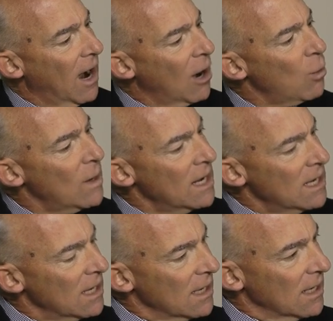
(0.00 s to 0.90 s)
Are
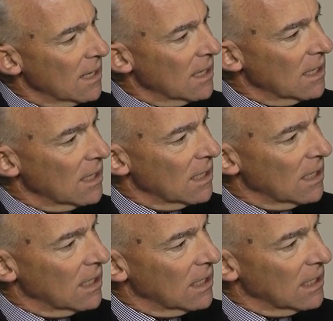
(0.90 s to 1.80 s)
we
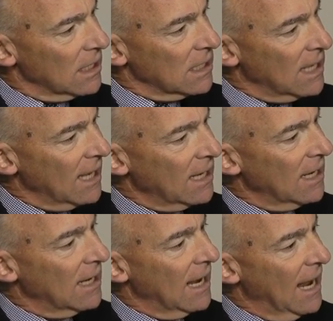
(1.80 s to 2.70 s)
yet
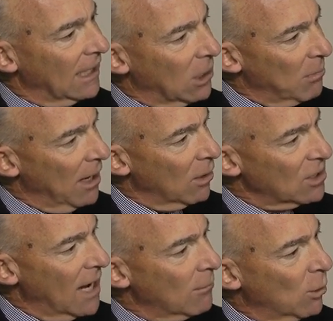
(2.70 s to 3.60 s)
at the
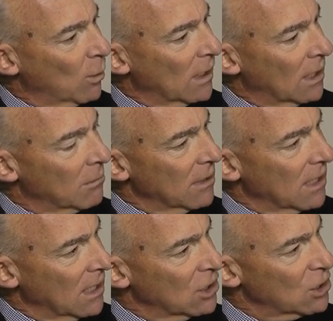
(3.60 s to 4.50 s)
paradigm when we can
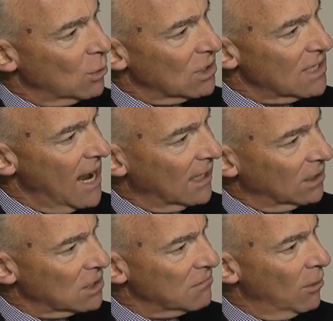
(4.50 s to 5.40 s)
begin to
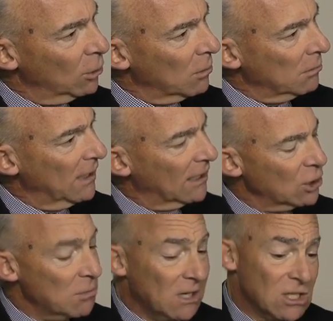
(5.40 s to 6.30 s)
attack this vulnerable plaque
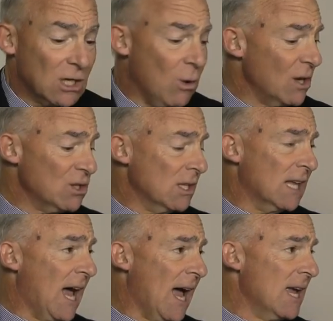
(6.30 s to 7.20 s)
issue? Because the question
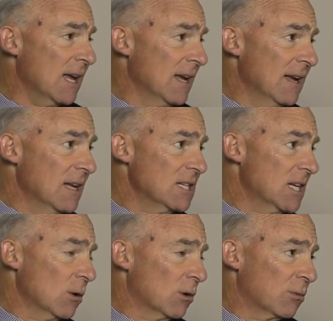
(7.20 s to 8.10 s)
that I
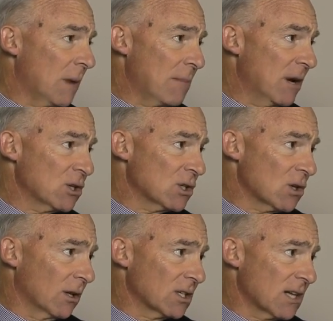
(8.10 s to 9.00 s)
deal with my
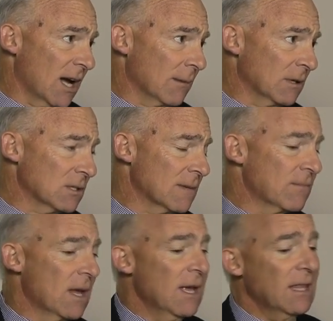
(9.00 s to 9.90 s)
patients all the time is
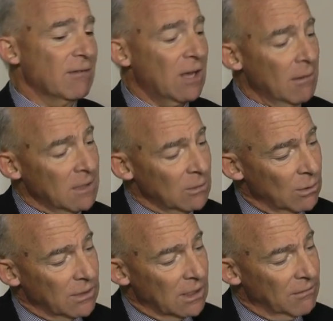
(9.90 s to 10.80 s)
they've come in
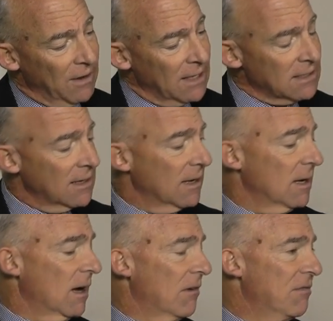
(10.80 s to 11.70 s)
with an event,
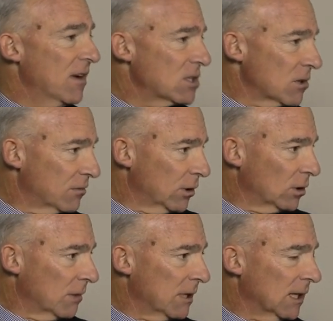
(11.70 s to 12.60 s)
I fixed their
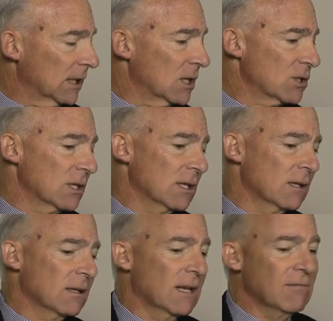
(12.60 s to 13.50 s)
flow-limiting
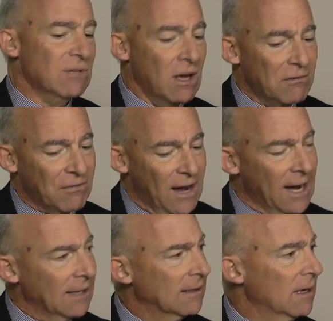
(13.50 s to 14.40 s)
lesion, they've done
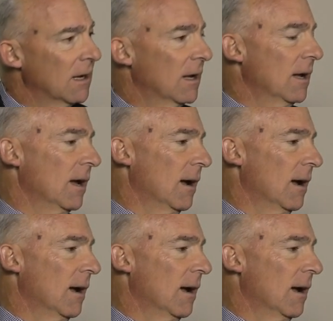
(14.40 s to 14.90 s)
fine.